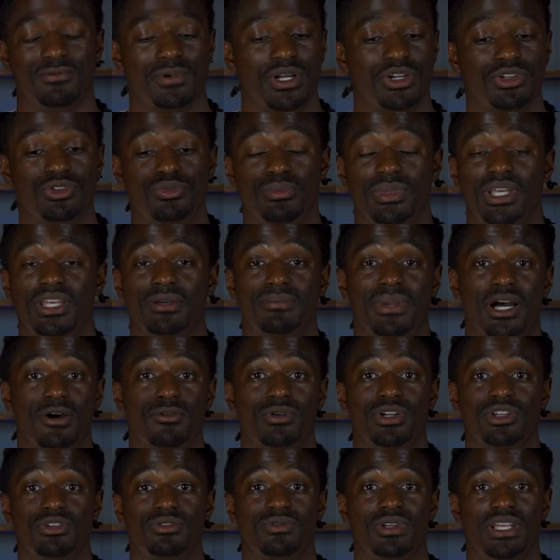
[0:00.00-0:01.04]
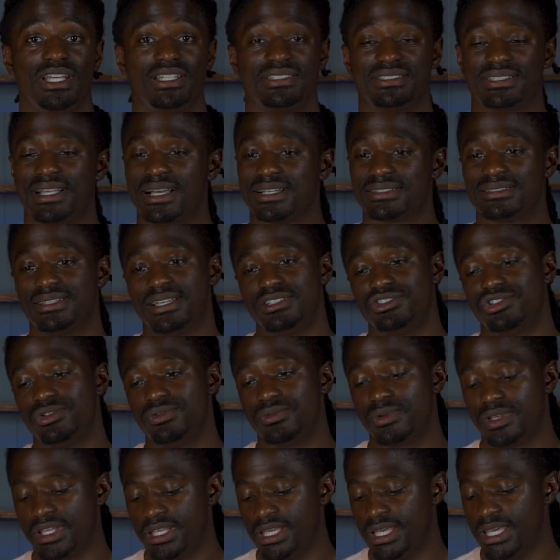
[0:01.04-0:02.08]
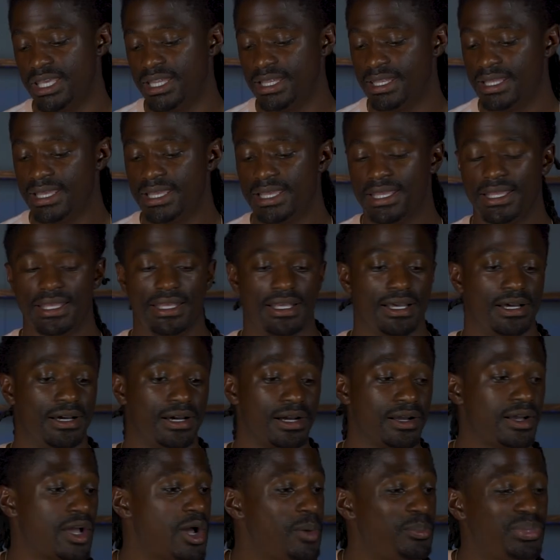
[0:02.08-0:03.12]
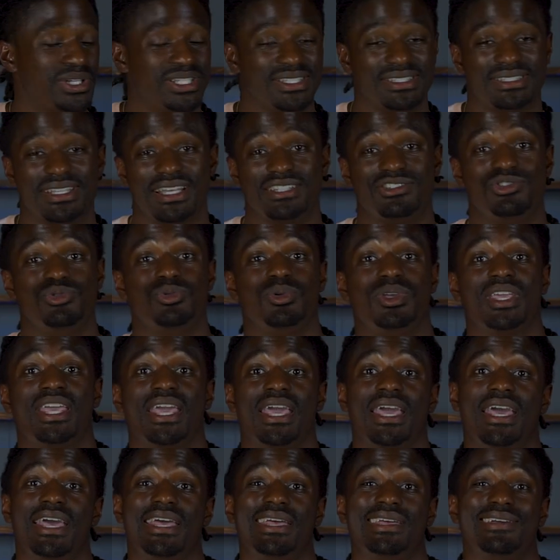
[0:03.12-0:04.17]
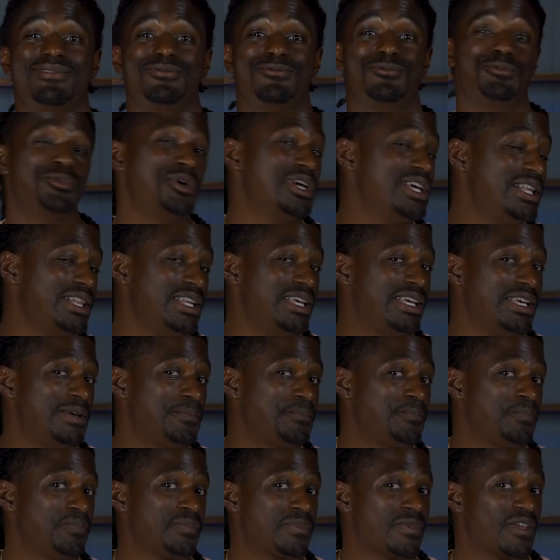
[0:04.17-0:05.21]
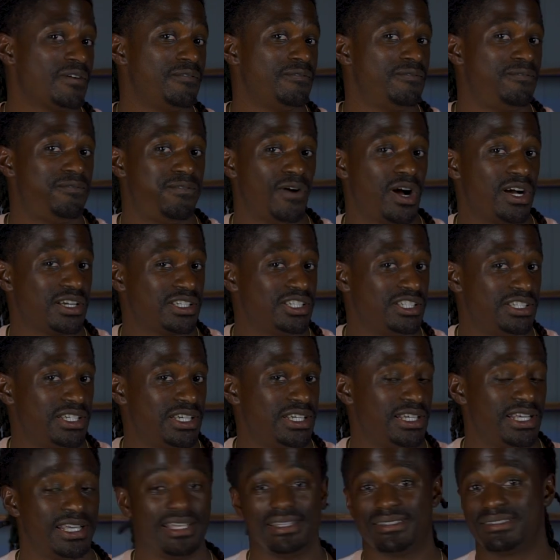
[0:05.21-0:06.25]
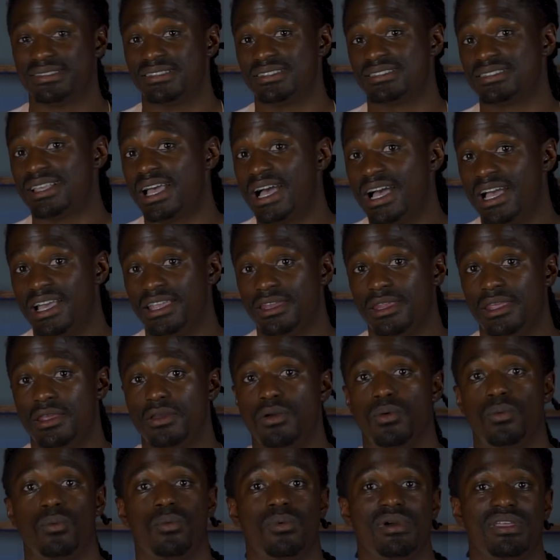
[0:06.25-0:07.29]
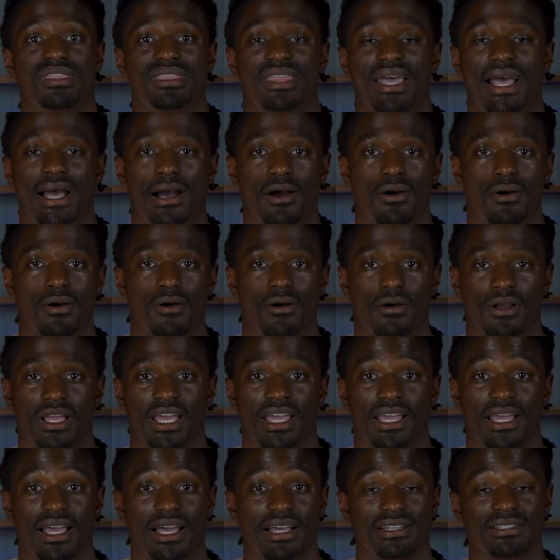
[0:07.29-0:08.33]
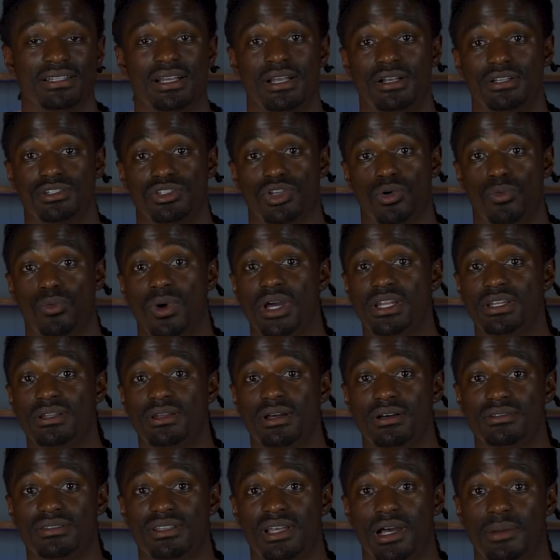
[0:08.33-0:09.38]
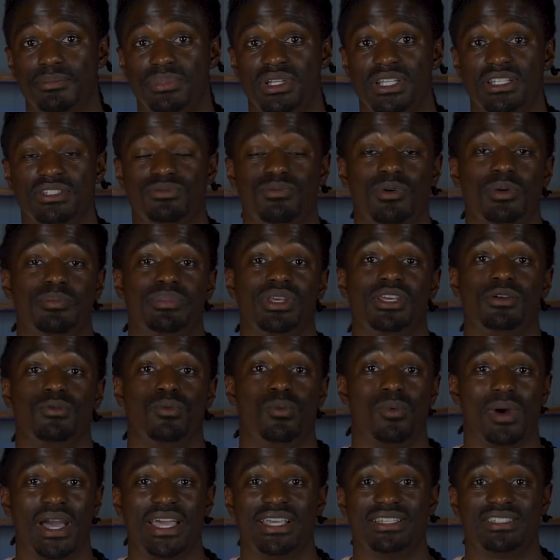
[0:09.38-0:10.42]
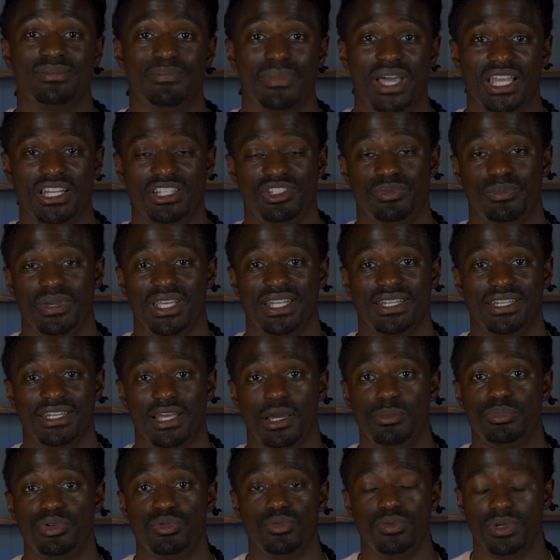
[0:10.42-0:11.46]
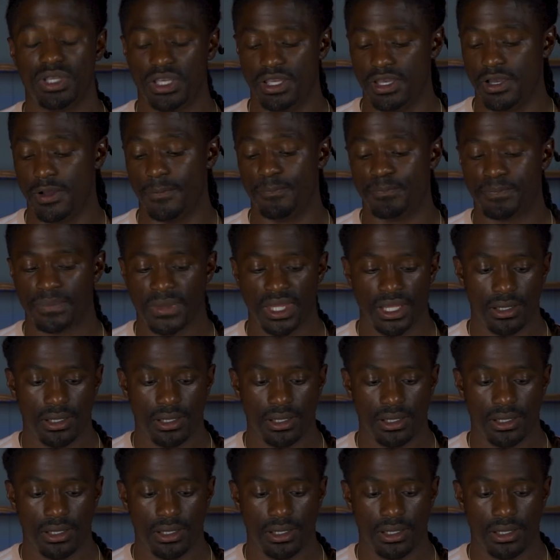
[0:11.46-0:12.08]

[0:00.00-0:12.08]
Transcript: What do you mean by what do you need? Stocks that you can't, uh, companies that you can't really function in society without, okay guys? So one of those companies would be waste management, W M.